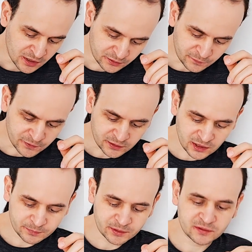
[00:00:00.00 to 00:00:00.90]
The final
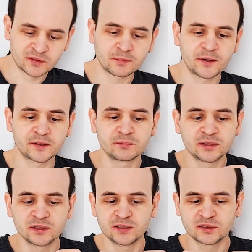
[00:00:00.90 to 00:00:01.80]
hub that inspired me
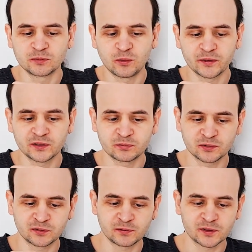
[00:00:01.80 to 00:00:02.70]
is the one that
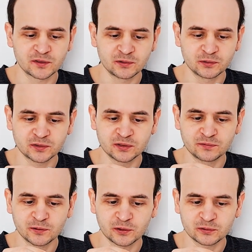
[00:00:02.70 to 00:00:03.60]
was first used in
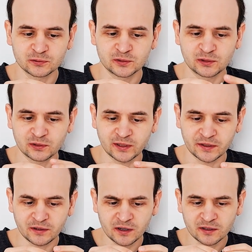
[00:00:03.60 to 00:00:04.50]

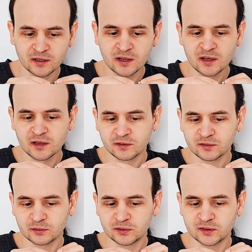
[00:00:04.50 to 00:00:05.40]
42099,
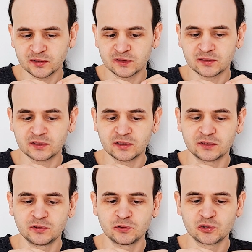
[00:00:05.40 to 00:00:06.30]
so this is the
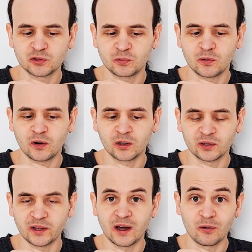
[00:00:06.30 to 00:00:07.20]
uh, usual
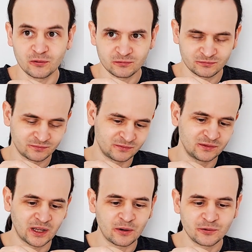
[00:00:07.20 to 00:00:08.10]
now
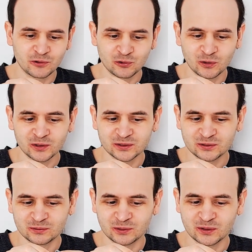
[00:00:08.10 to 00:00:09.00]
how usual,
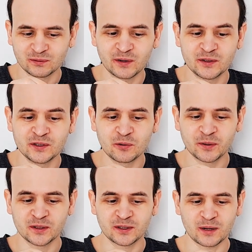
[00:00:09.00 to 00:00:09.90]
it was very new
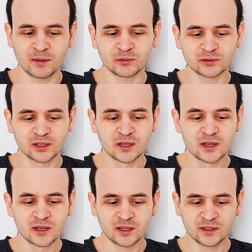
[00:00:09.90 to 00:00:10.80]
when it came out,
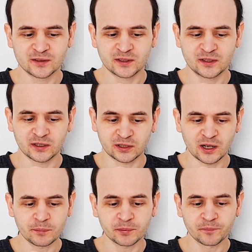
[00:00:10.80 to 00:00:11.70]
is the geared
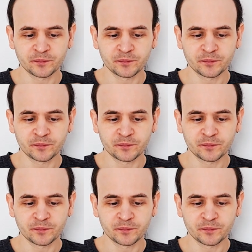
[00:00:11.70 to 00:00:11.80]
hub.